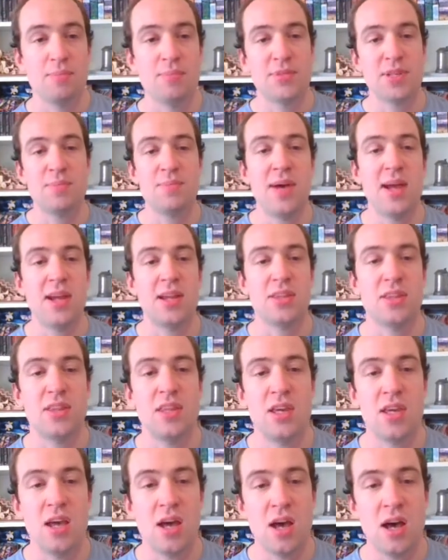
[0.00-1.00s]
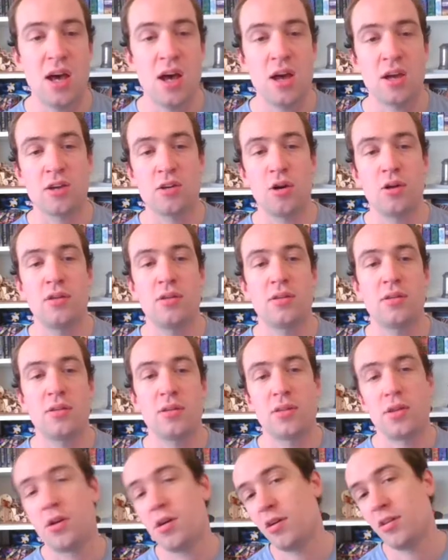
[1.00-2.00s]
to make the
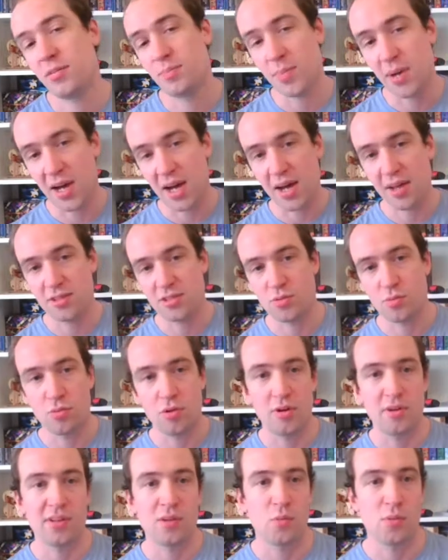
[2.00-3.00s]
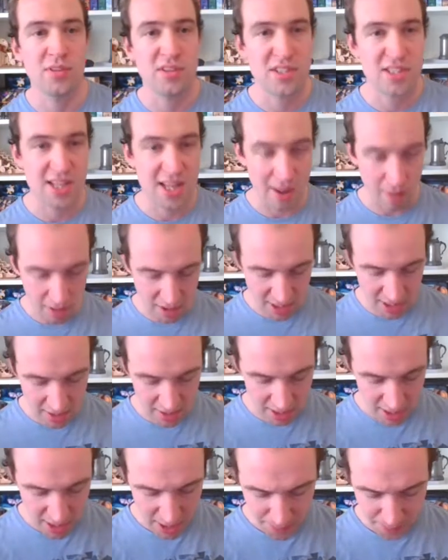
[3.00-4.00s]
ghost pass towards that wizard tower
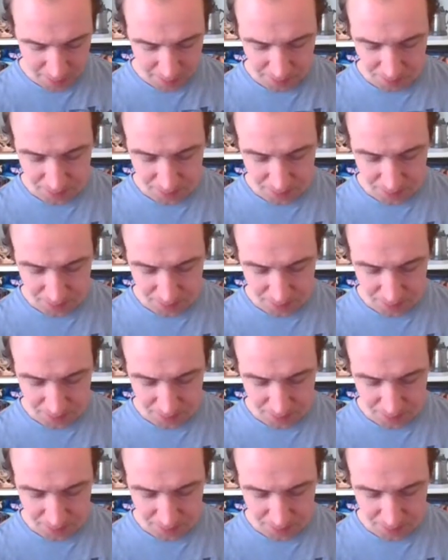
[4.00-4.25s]
down there.